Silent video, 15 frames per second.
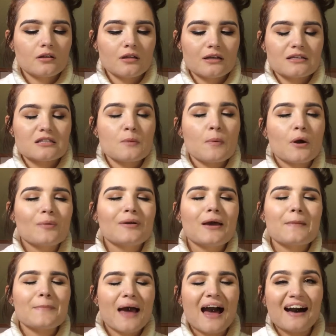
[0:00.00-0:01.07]
Like, it's a
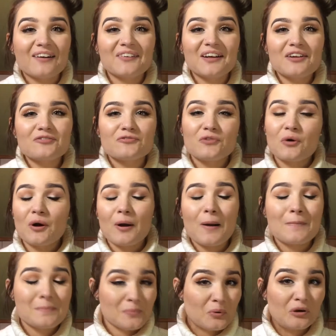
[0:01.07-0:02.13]
permanent palette for
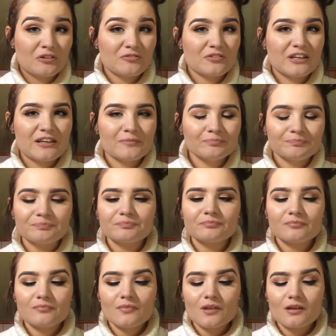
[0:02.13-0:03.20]
Morphe.
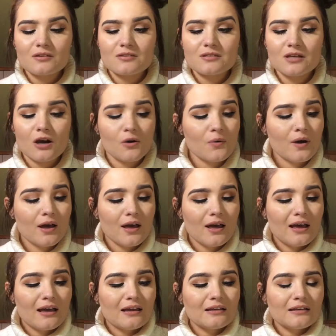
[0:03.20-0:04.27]
So
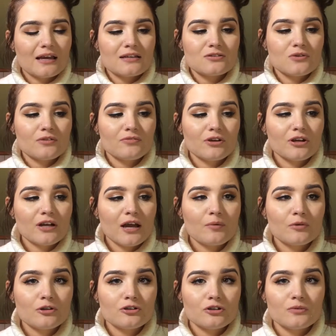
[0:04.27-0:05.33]
yeah, so I figured I
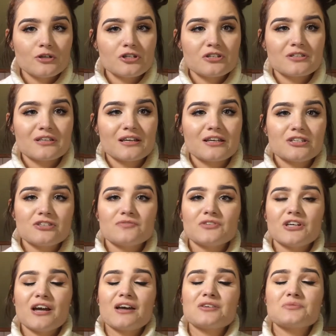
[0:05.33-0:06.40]
would do it just in case if
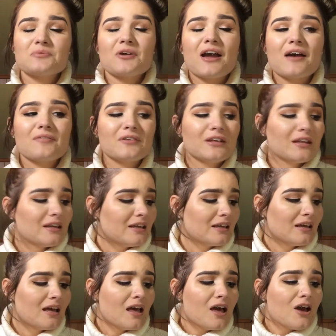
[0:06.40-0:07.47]
you guys were having
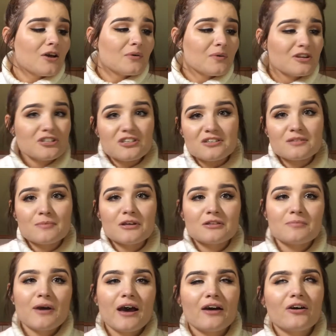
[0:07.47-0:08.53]
any questions about
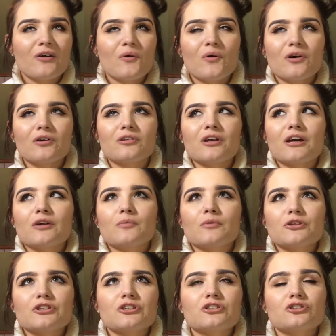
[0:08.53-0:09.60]
the palette, or like
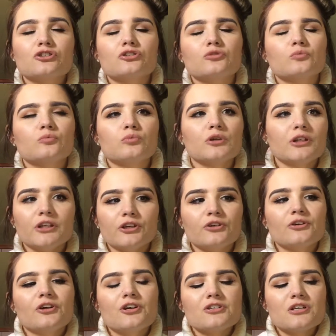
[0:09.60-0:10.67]
we're just really
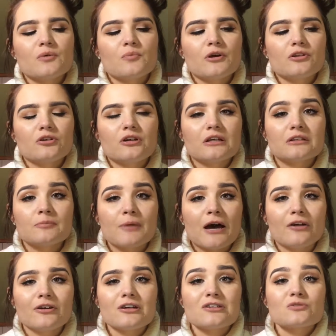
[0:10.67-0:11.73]
curious on whether or not the
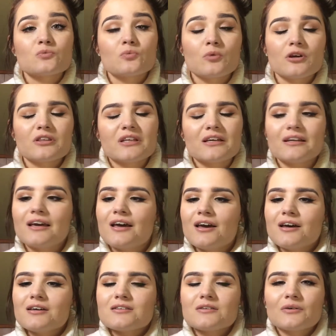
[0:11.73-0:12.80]
palette is worth it.
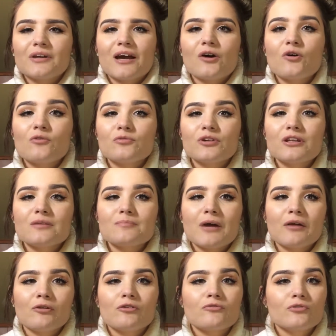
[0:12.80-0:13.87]
So yeah, hopefully
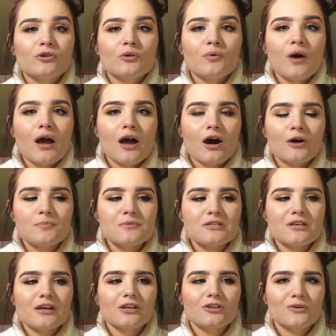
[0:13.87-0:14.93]
my review
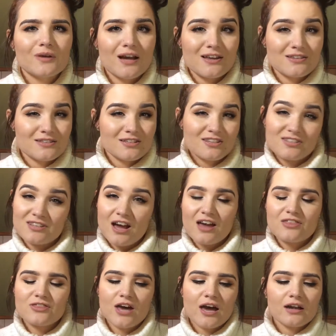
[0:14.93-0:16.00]
helps you guys
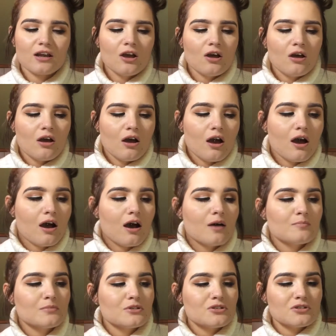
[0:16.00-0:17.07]
decide that.
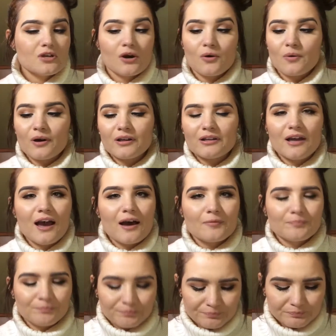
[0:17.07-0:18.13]
So yeah.
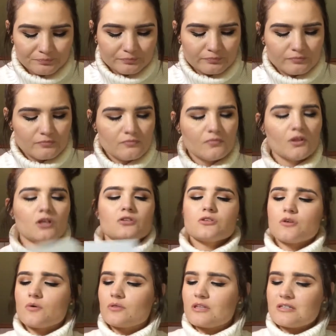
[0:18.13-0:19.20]

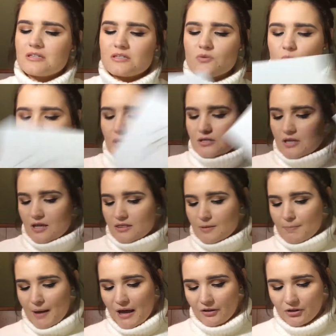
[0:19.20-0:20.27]
So this is what the
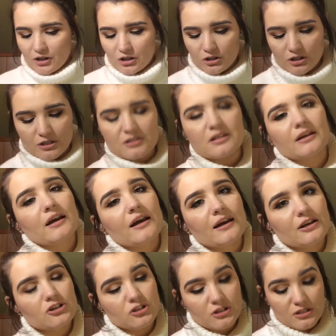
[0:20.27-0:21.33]
palette looks like. I
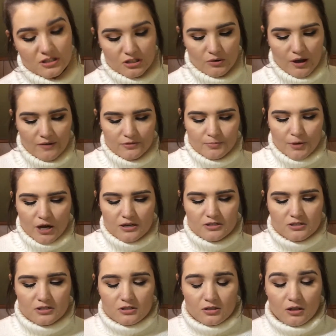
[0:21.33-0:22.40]
actually still have the
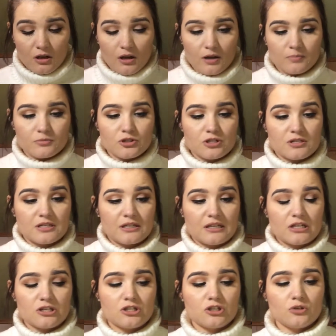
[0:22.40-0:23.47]
box just in
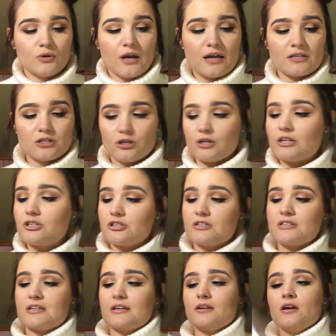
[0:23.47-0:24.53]
case you guys are
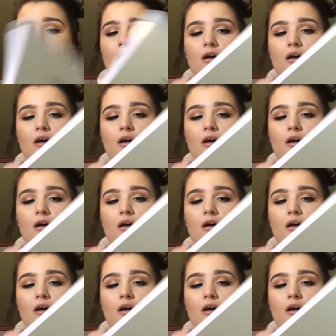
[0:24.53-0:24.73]
interested.